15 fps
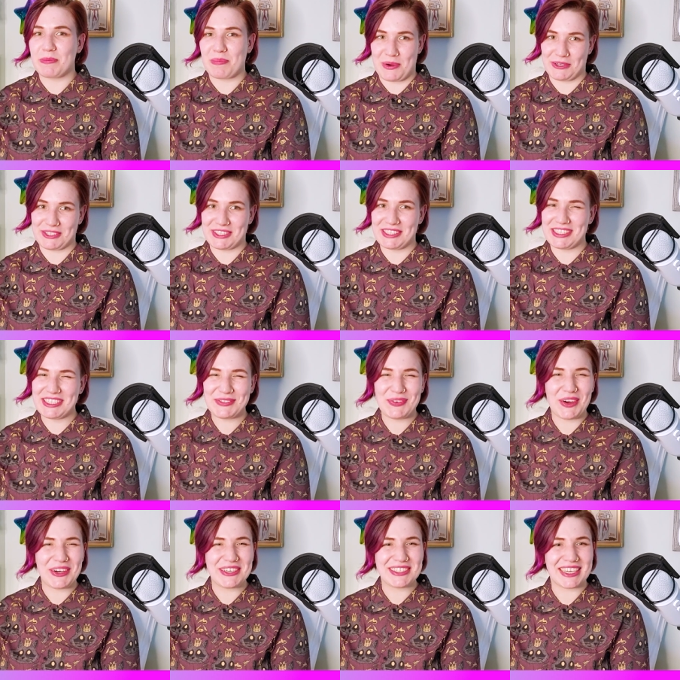person as
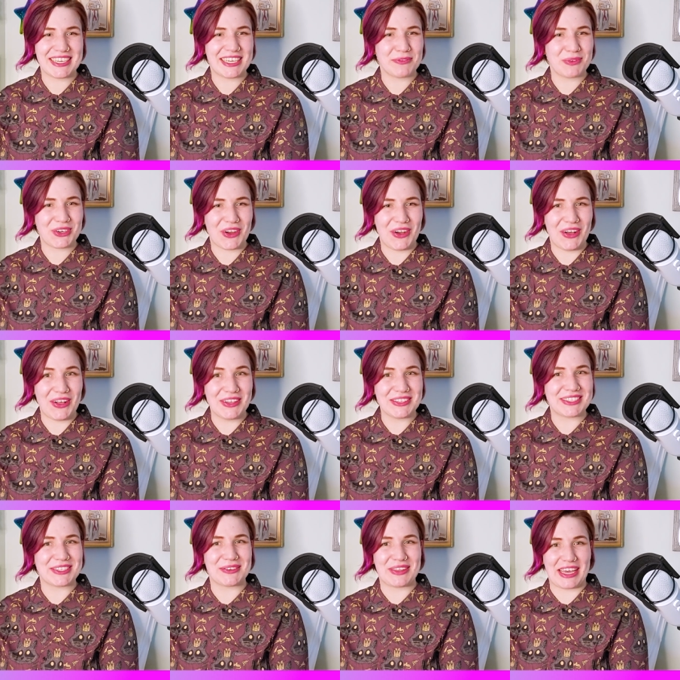far as I can recall,
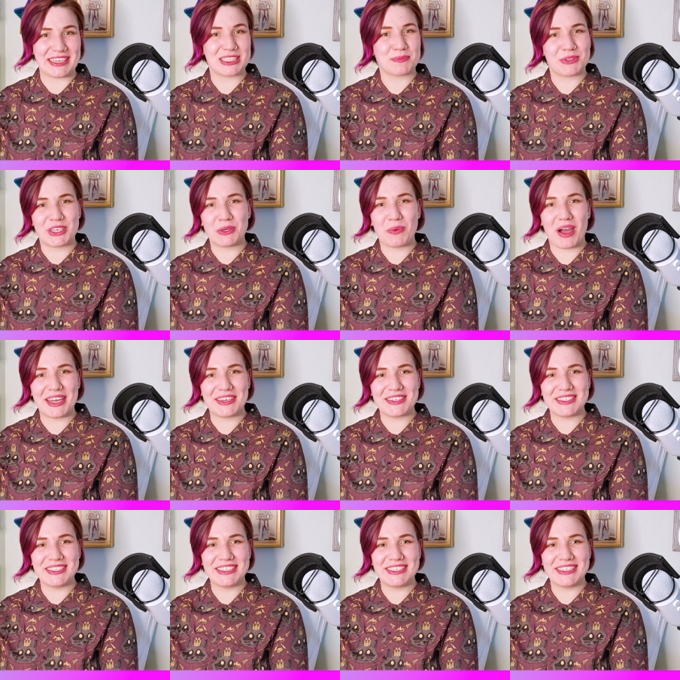so that's pretty wild.